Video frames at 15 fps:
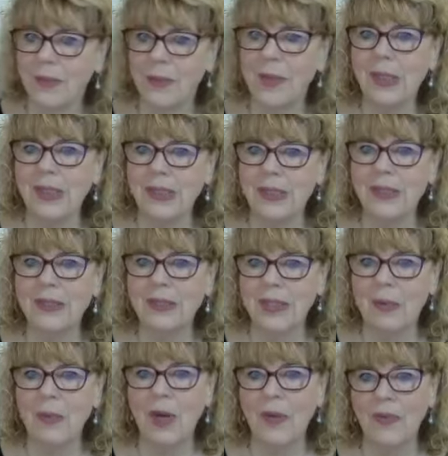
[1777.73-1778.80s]
it really does
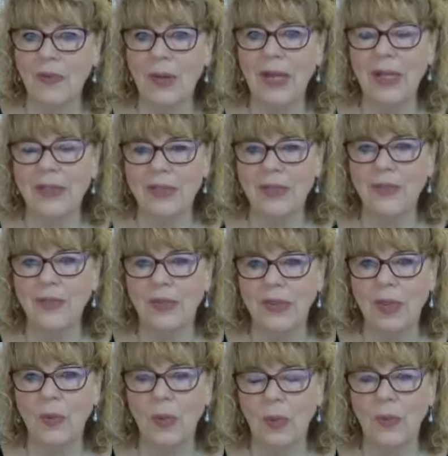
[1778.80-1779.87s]
come off a lot
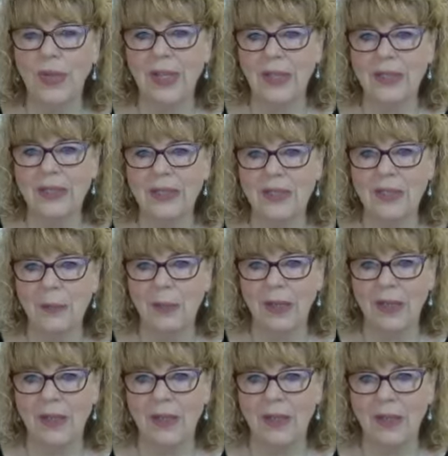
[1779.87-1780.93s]
different than what we
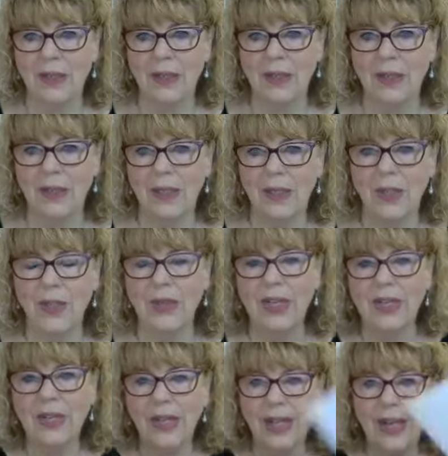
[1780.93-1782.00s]
anticipated. You're
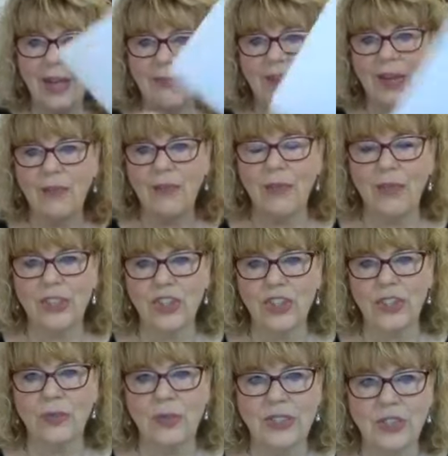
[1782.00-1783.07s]
not going to have that
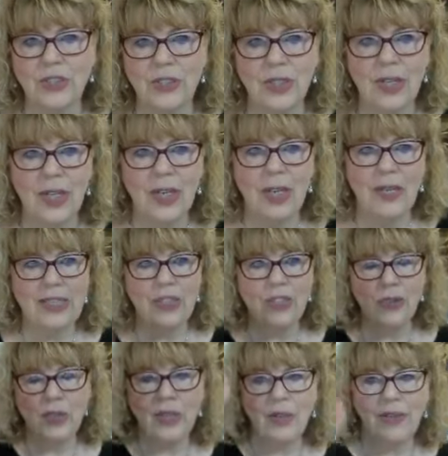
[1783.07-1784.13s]
friction,
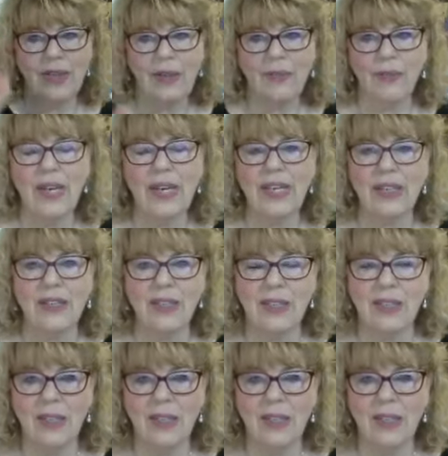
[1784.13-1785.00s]
that struggle, that fight.